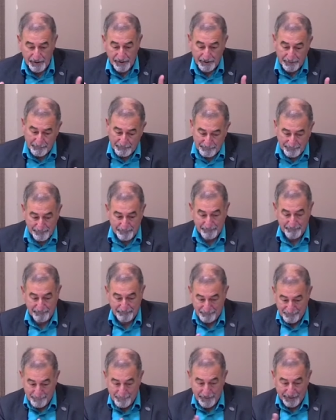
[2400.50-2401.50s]
was the
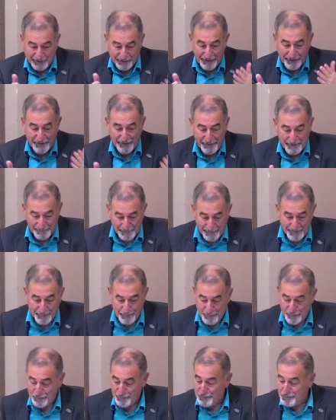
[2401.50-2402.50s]
same as Danielle's,
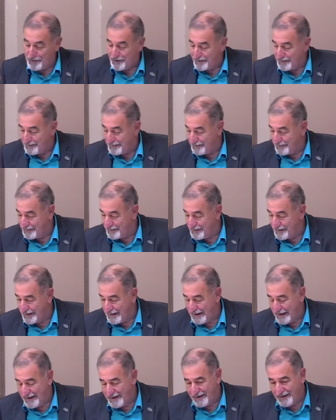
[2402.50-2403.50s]

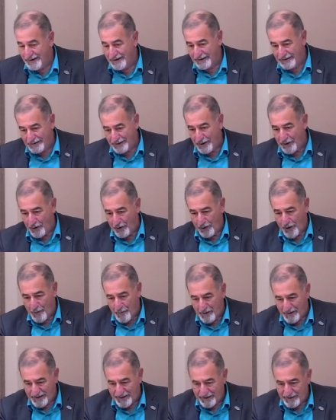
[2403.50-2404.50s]
but
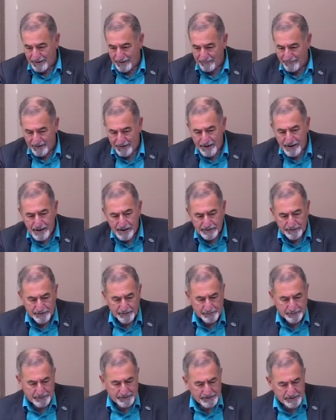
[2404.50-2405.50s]
now
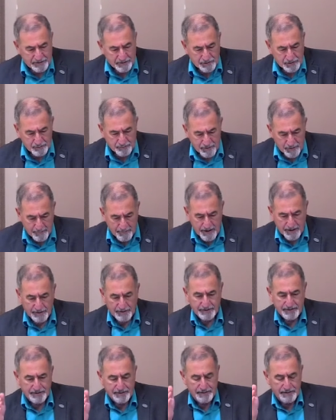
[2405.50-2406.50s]
that they were answered, I
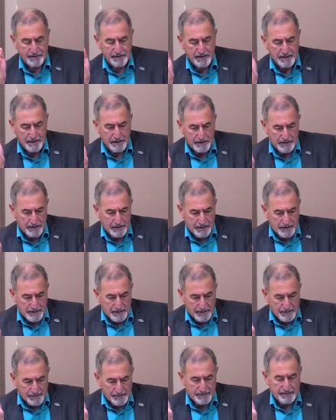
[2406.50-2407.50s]
have comments. So I'm
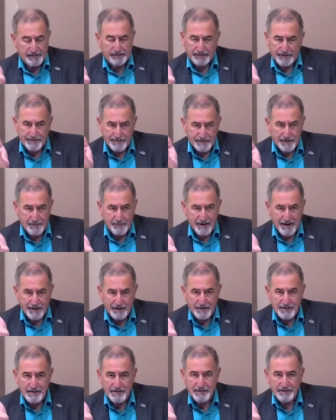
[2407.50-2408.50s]
wondering
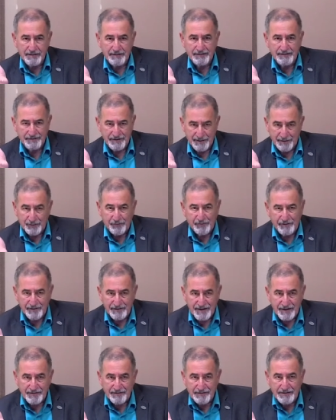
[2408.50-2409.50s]
if 13
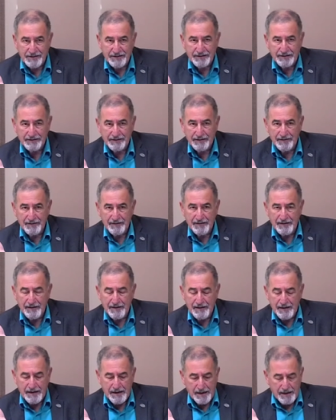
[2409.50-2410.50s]
weeks is
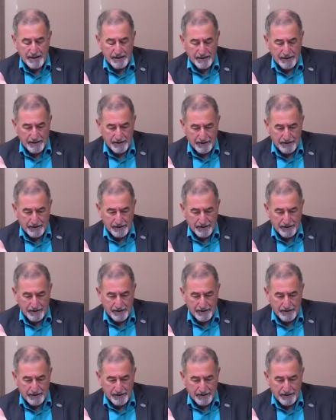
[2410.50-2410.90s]
enough,